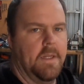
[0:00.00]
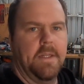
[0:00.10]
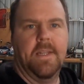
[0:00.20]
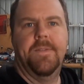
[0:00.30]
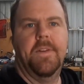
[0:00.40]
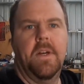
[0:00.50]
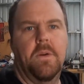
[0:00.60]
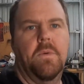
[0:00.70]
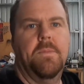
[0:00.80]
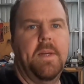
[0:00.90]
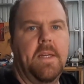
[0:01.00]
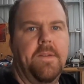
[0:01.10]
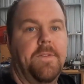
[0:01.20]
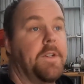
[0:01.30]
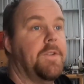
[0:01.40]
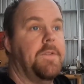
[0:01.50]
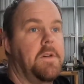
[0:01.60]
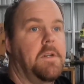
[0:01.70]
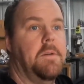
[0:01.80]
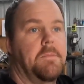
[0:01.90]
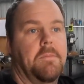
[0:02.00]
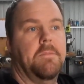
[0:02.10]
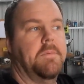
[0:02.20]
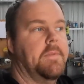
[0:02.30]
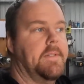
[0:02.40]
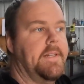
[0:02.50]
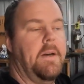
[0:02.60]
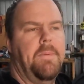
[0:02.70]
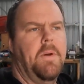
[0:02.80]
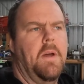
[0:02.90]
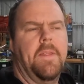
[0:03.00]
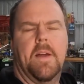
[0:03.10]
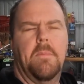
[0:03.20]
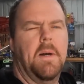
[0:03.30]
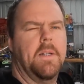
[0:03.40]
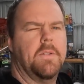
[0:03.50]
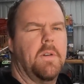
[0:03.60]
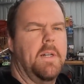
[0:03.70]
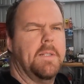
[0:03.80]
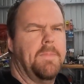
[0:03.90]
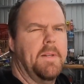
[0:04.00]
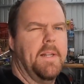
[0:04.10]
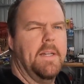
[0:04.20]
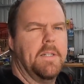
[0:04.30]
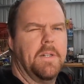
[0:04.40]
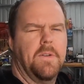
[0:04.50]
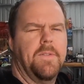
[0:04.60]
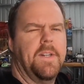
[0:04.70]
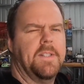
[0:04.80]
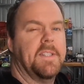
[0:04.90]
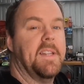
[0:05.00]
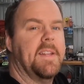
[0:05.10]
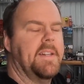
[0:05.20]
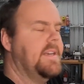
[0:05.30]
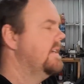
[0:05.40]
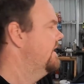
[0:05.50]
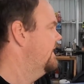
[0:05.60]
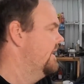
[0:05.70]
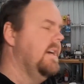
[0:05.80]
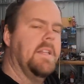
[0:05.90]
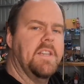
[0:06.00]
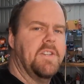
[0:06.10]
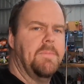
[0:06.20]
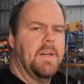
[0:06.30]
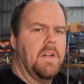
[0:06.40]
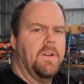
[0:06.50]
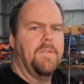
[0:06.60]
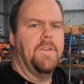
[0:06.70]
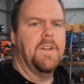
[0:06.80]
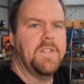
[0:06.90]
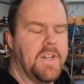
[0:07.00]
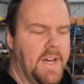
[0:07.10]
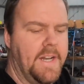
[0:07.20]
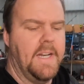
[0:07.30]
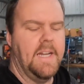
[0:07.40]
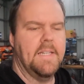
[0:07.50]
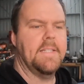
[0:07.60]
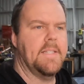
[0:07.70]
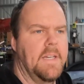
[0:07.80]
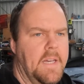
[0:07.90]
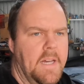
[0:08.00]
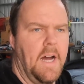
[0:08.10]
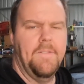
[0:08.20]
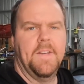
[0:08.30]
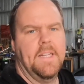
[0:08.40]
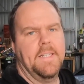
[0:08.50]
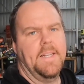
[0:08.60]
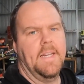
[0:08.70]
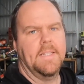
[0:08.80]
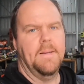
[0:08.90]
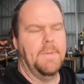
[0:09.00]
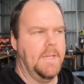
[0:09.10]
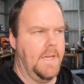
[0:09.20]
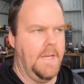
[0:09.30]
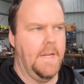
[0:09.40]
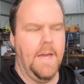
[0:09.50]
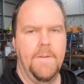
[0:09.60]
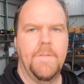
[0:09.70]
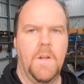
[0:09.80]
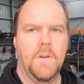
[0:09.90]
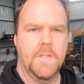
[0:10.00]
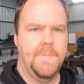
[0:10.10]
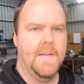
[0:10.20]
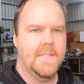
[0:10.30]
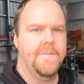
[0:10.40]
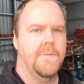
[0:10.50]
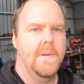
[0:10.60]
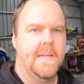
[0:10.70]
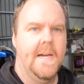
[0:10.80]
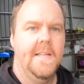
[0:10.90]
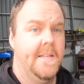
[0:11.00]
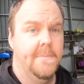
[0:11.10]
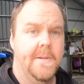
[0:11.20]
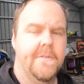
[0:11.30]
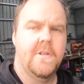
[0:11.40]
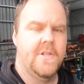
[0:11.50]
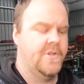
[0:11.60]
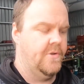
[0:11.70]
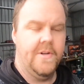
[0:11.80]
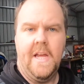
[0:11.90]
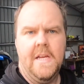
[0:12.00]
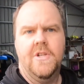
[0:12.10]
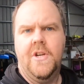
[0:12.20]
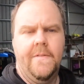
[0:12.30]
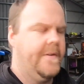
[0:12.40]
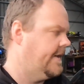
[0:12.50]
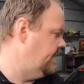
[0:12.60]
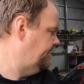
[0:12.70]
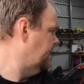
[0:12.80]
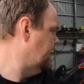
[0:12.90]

Next video will be footage from Taupo. I think I might try and split that into 2 videos because I think there should be a lot of footage, unless I forget to take something and I have no space left on my card, then it'll be a very short and shit video.